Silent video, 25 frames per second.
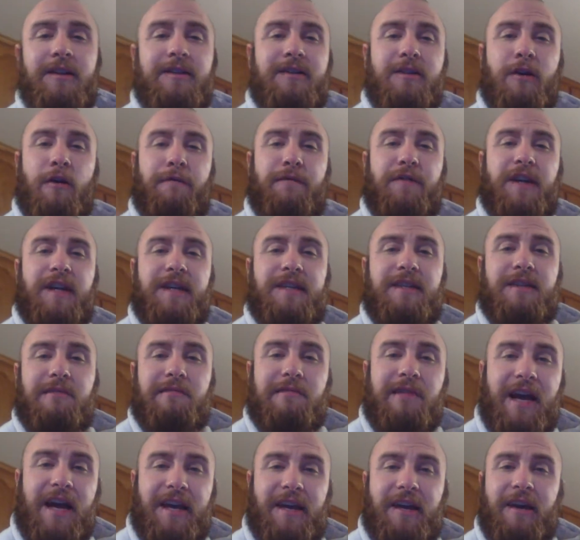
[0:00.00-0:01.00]
Don't forget to
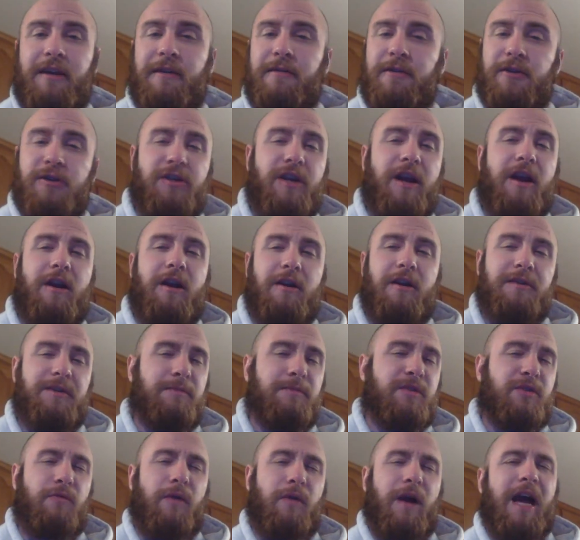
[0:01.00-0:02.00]
like, share,
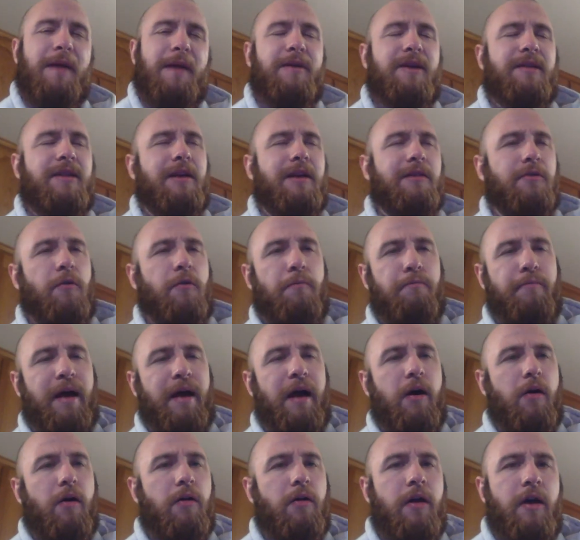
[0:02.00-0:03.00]
subscribe, hit that little
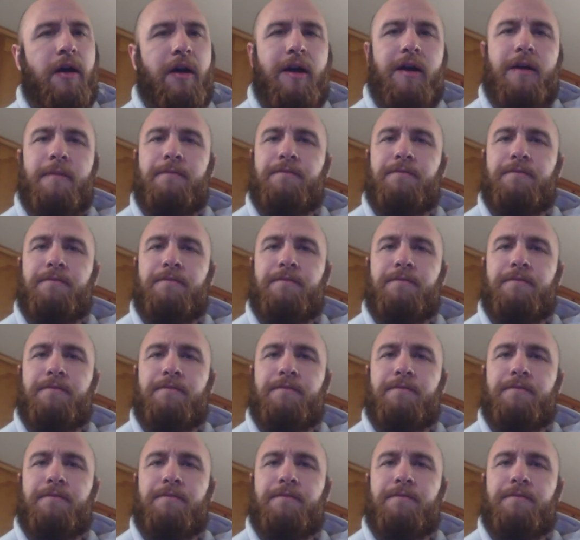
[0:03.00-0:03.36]
bell.